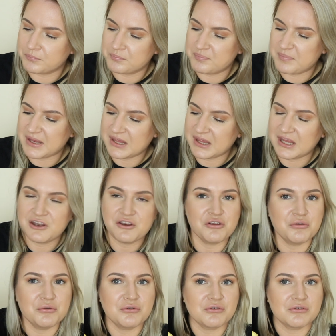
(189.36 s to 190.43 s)
pinky
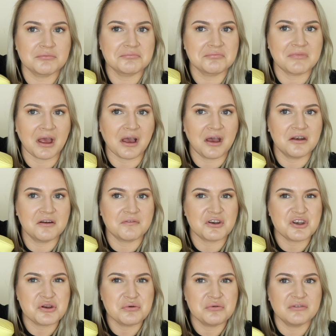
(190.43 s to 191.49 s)
nude, that kind of a
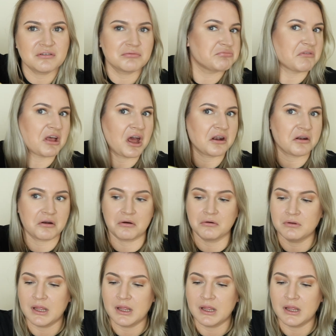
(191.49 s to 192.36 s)
nude. I don't know.